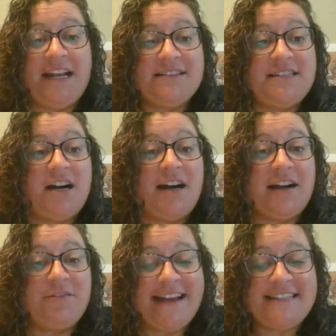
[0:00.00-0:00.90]
star
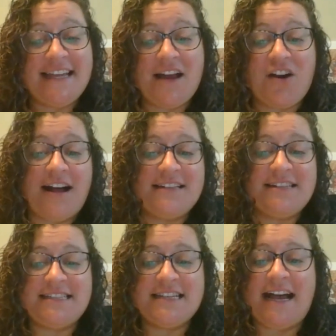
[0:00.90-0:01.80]
racing across the
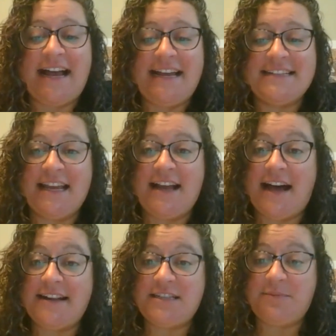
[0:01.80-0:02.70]
sky as I
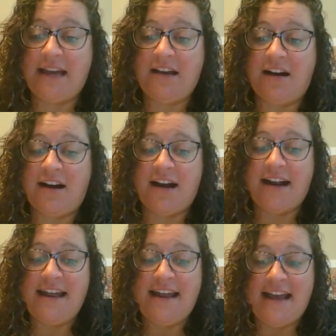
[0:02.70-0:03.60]
got into my
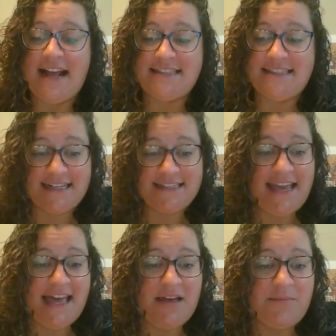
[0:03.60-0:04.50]
car at 6
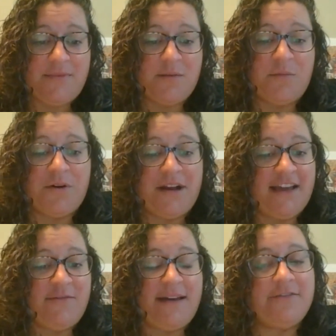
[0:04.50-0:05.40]
a.m. the morning
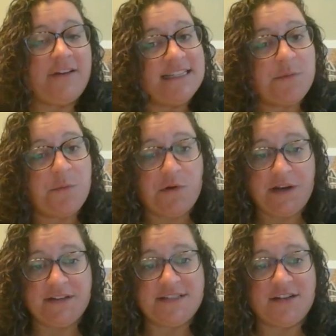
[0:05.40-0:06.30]
of my friend's
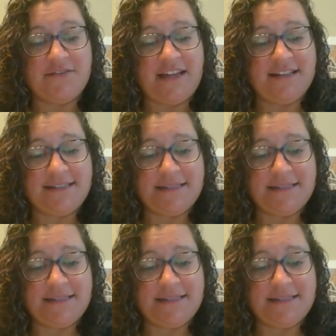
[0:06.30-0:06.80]
memorial service.